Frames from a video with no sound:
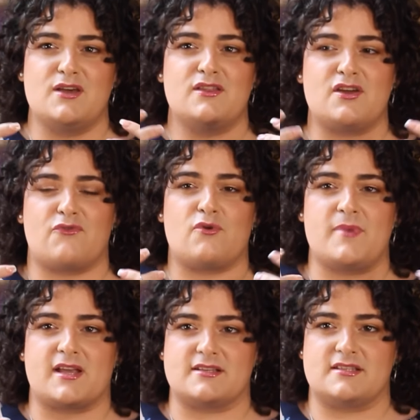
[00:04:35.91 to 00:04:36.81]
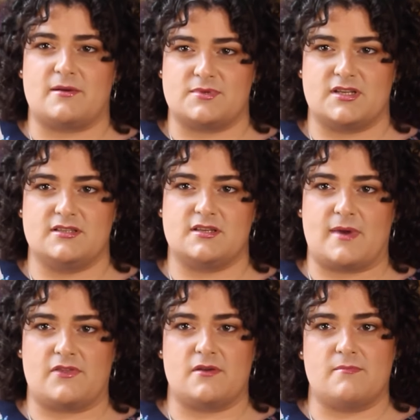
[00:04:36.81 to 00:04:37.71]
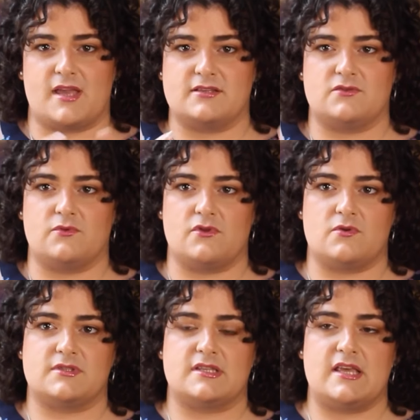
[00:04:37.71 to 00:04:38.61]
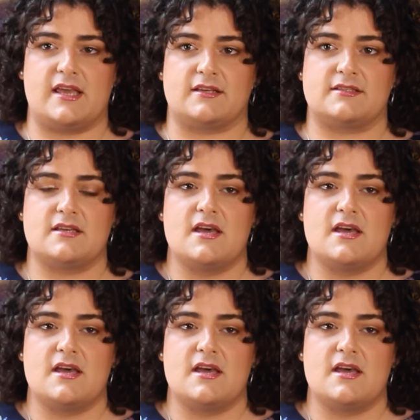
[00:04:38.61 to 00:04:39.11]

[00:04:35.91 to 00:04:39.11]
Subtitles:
therefore make assumptions about them based on those things.